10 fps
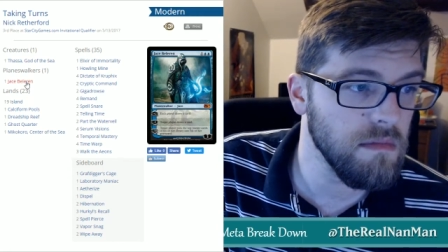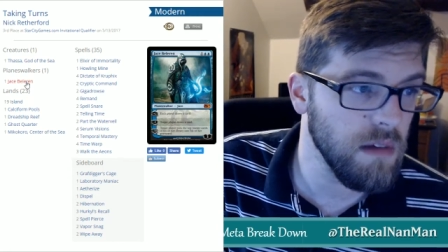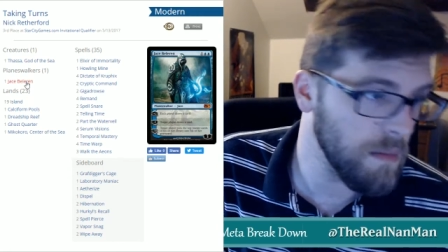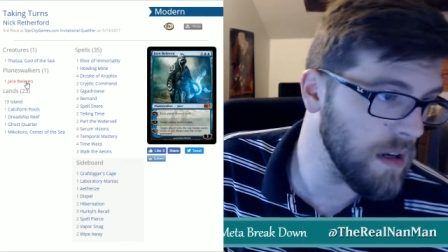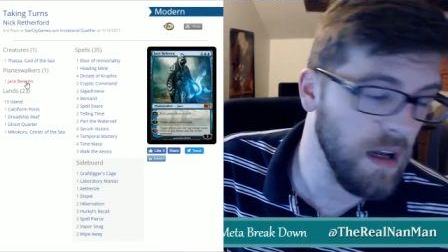
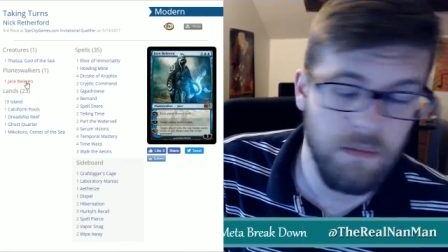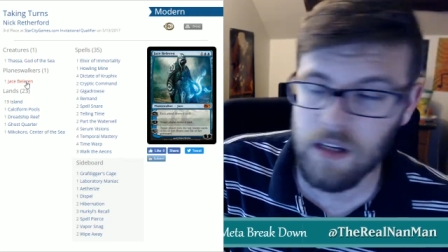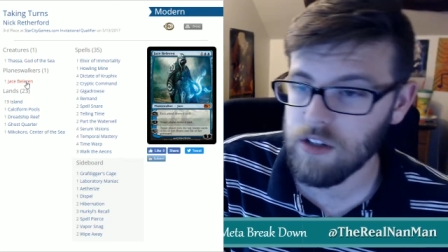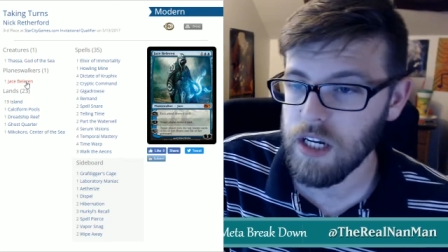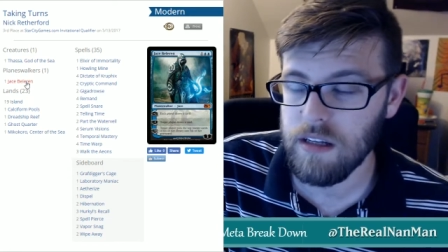I'm going to uptick
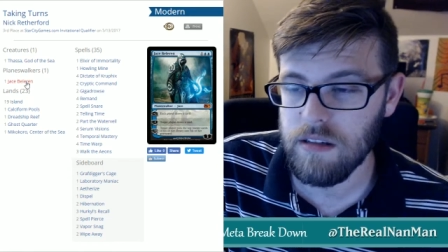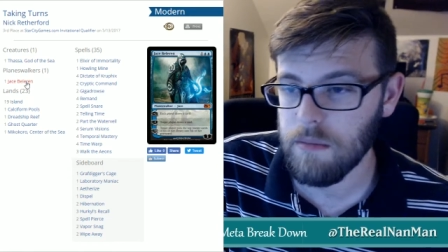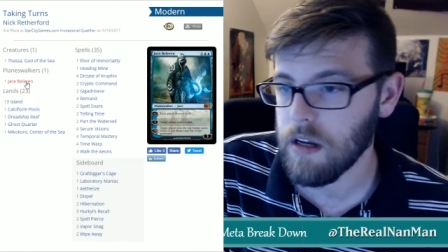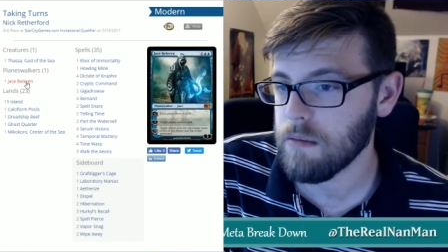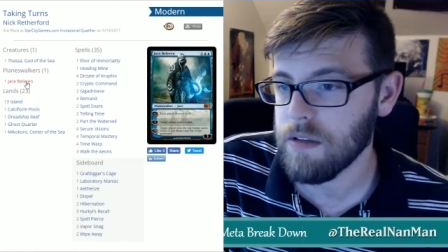Jace. I'm going
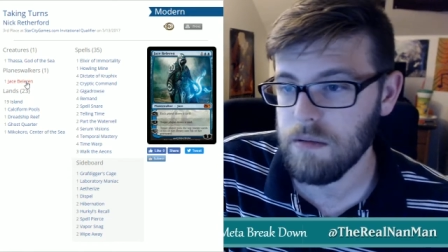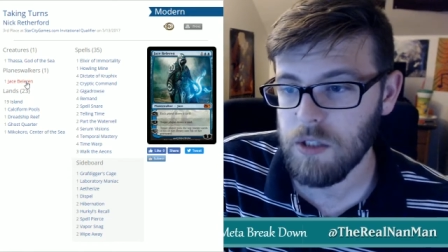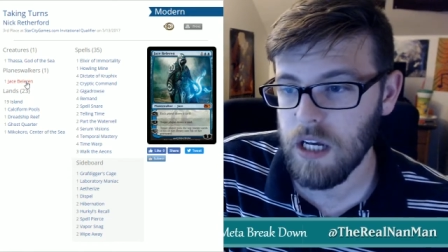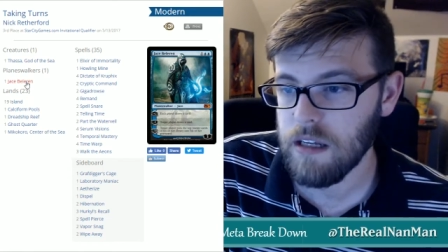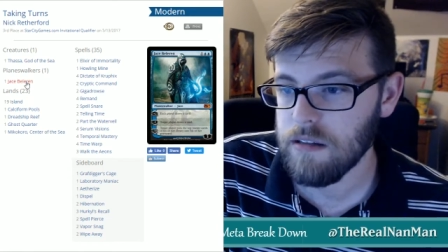to uptick
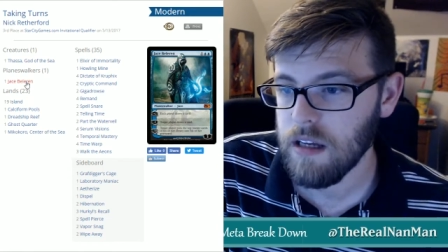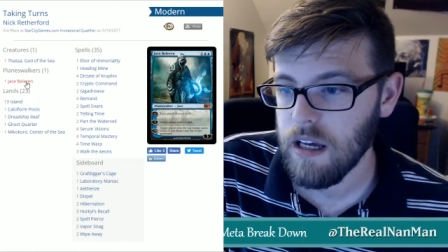Jace.